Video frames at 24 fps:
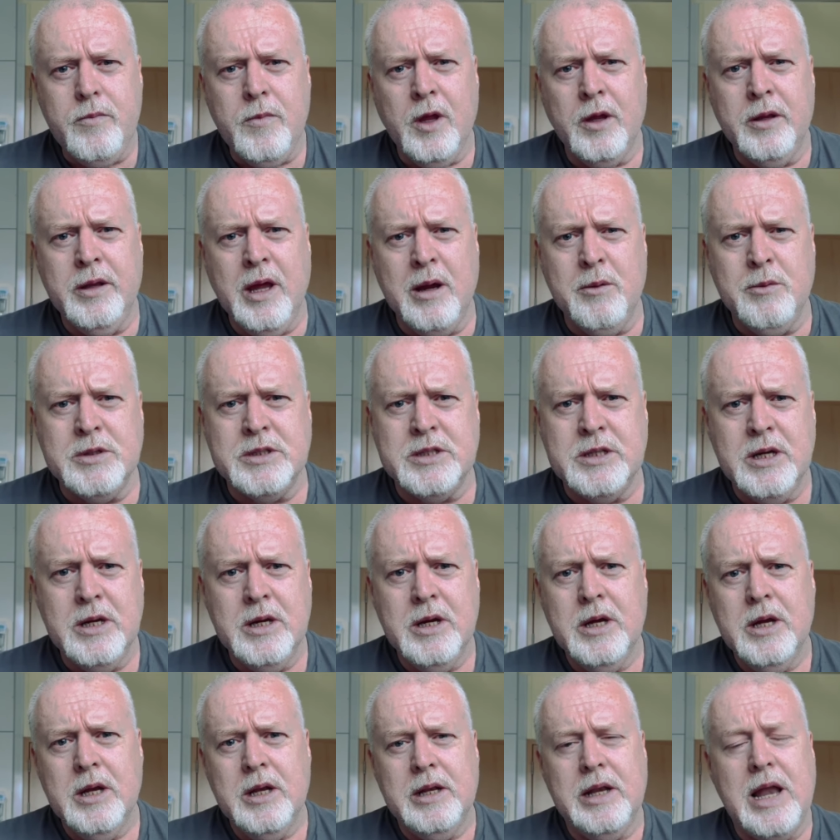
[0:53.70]
There was
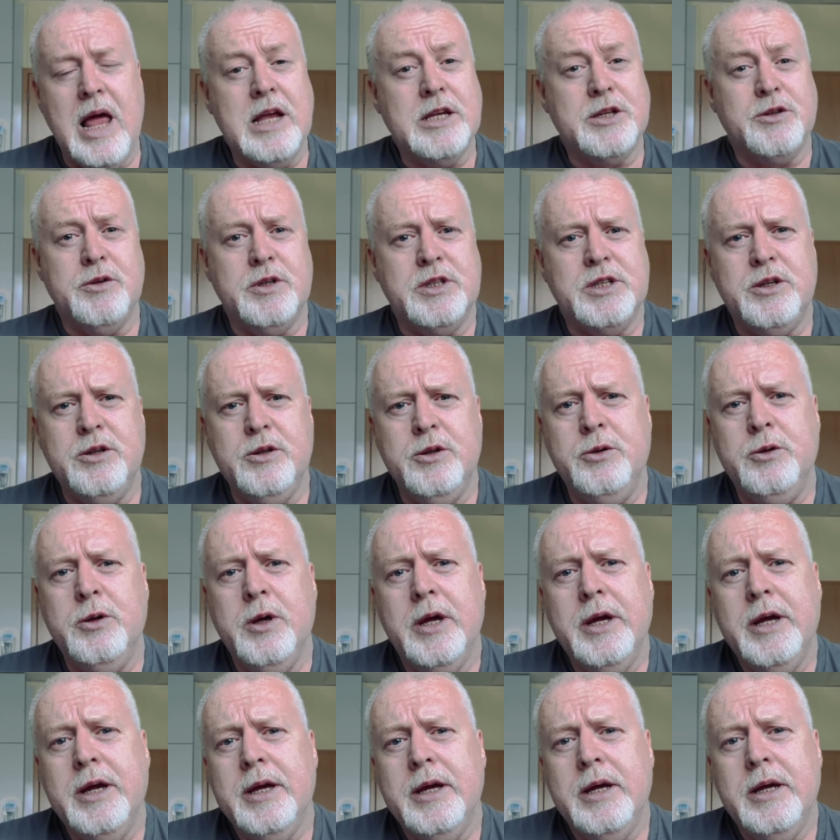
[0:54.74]
Lazarus who
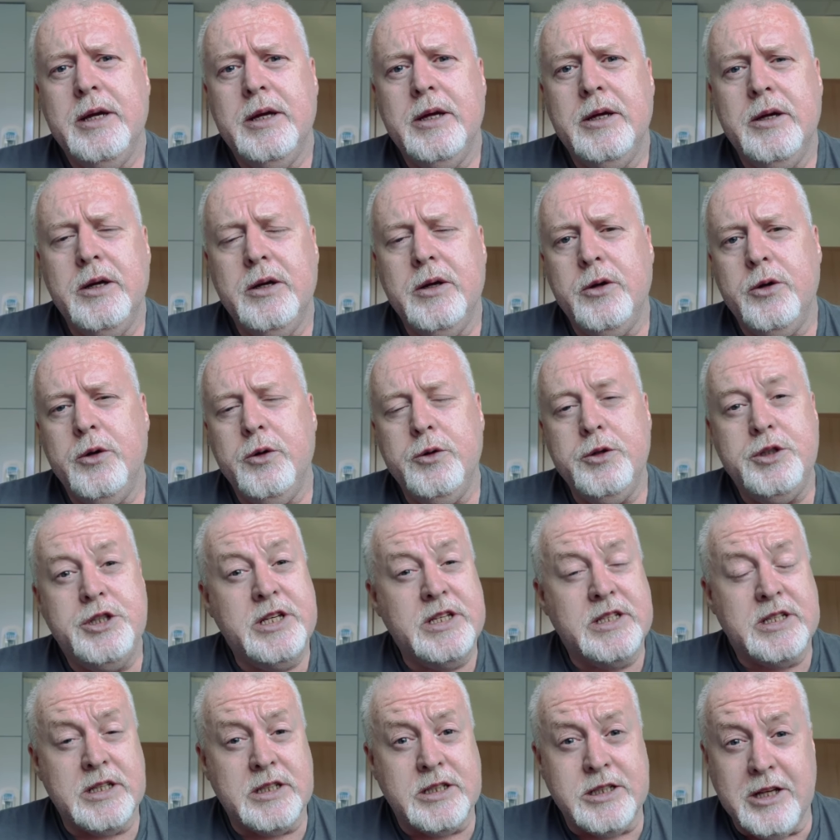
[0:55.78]

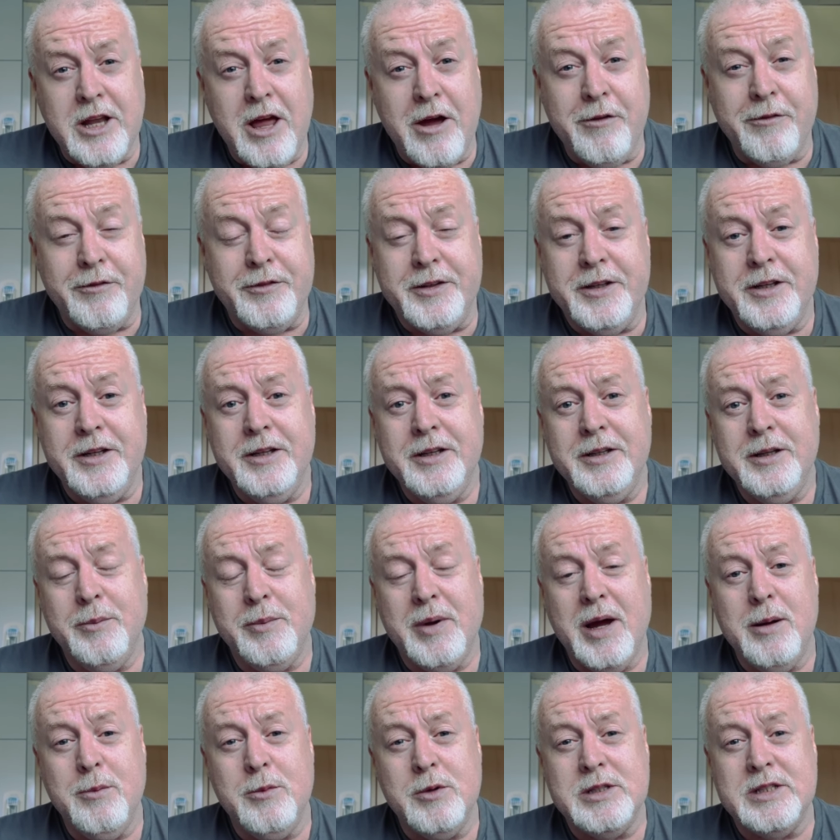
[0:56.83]
Jesus loved, the
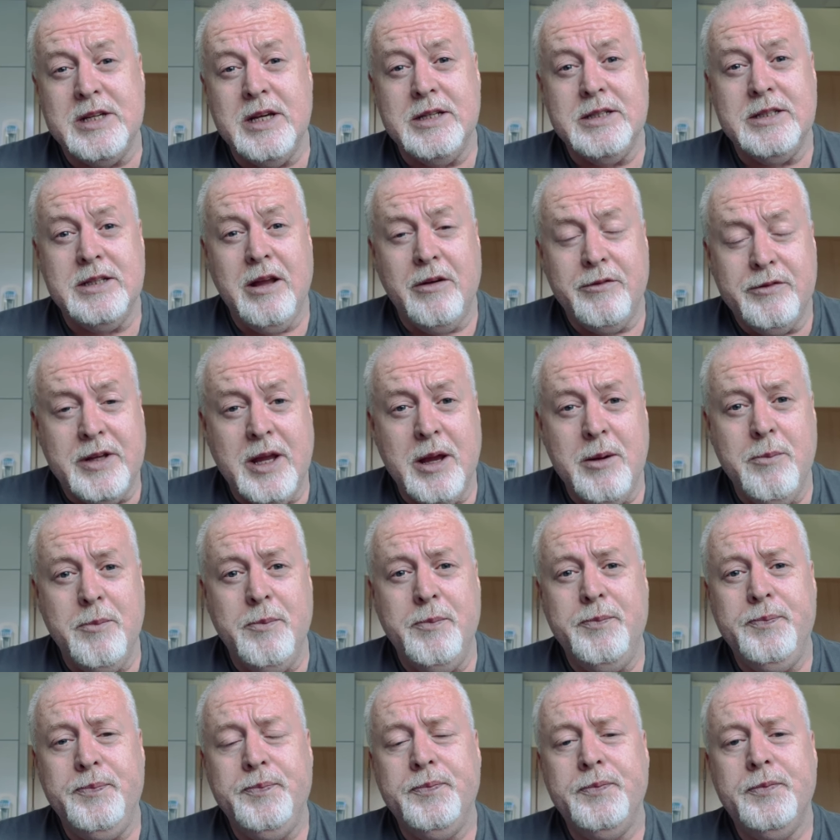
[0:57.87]
Bible says, loved him.
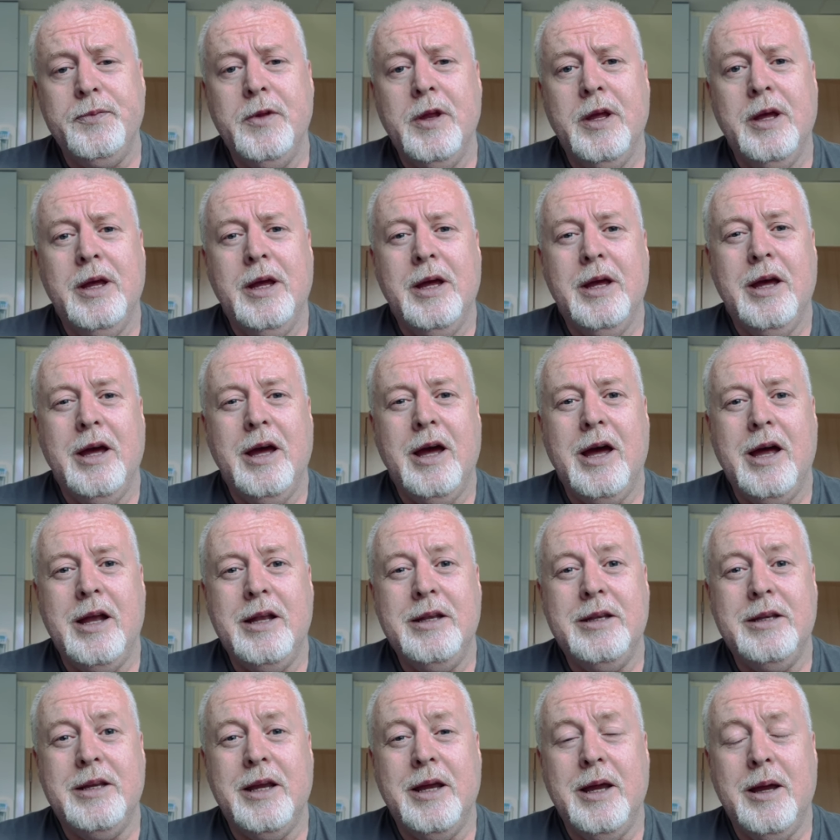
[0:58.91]

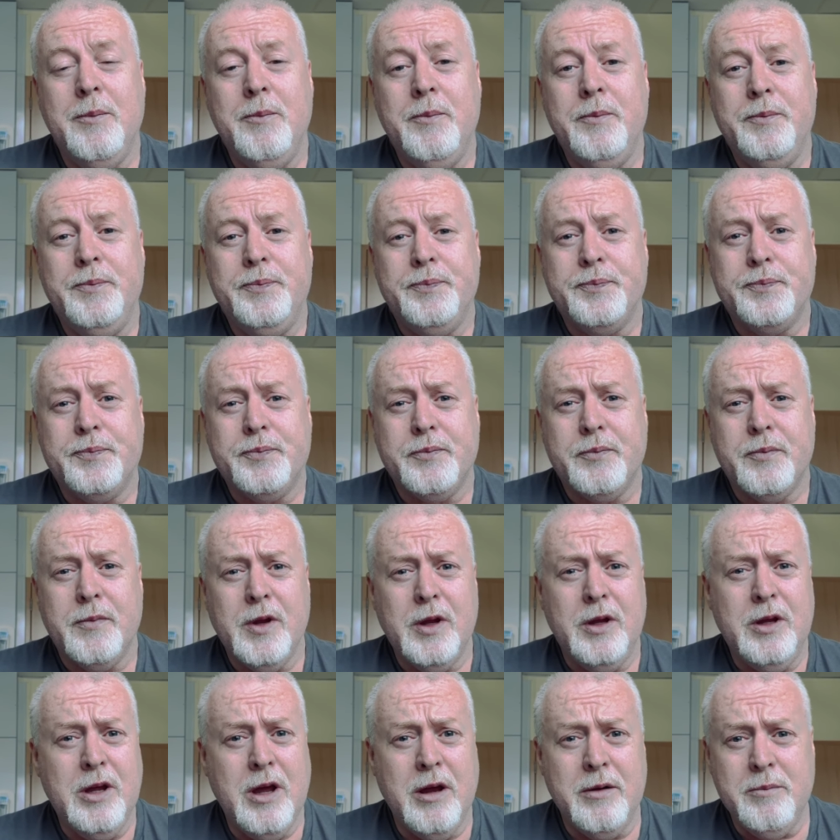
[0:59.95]
And
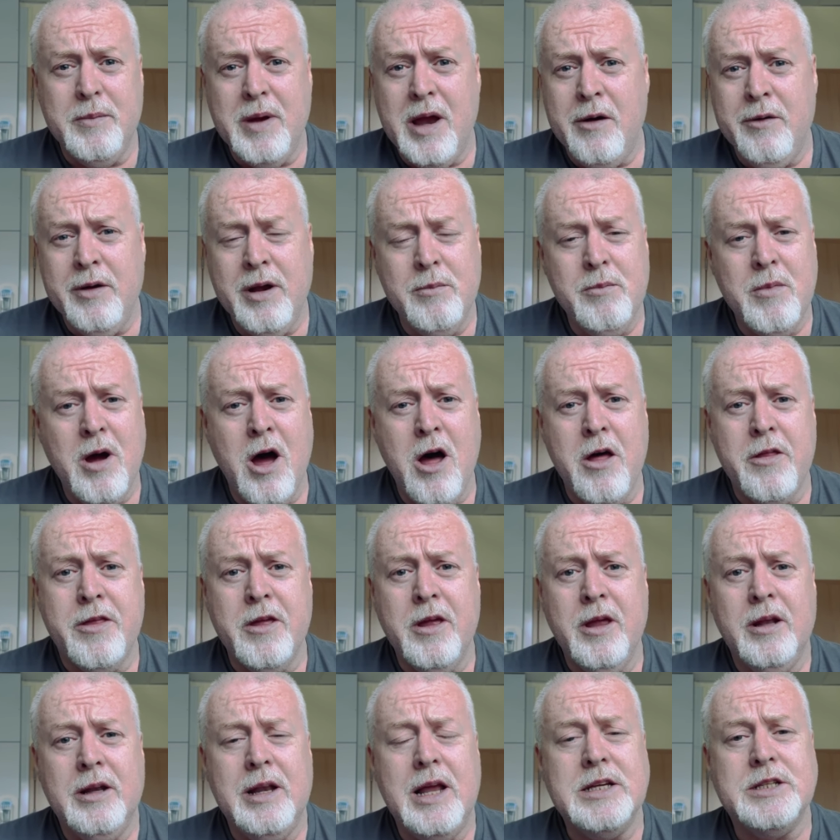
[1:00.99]
you had Mary and
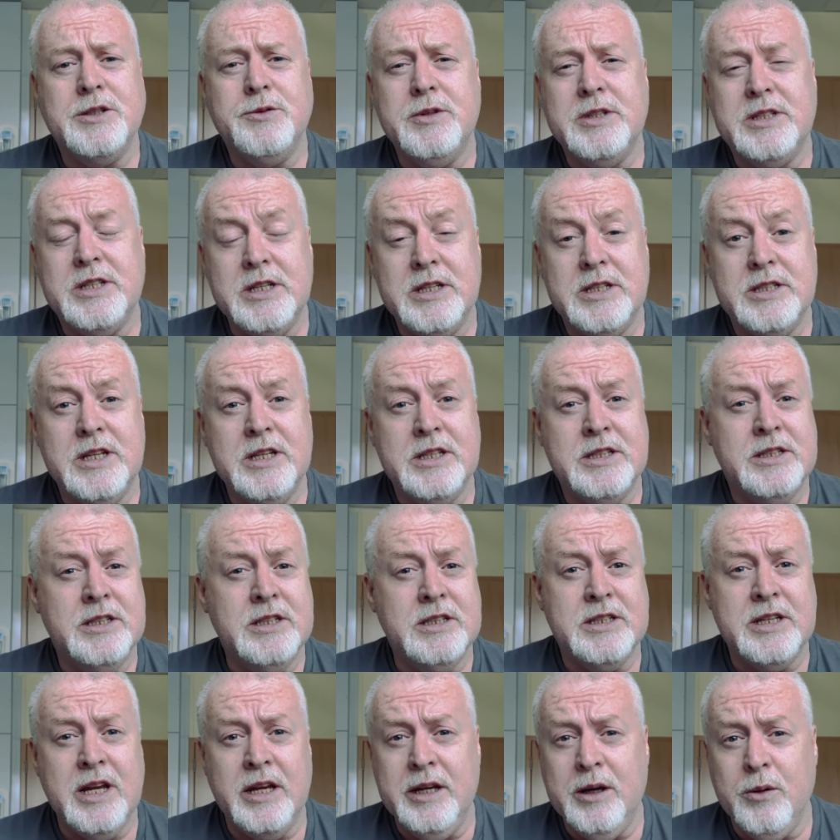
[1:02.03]
Martha, Lazarus' sister,
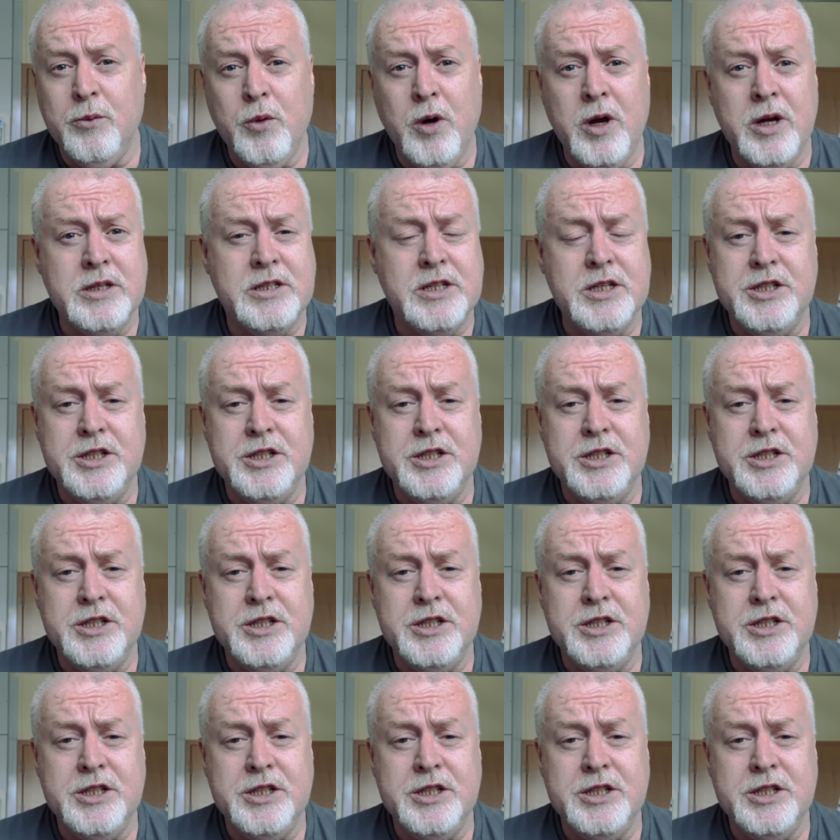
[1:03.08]
sending word to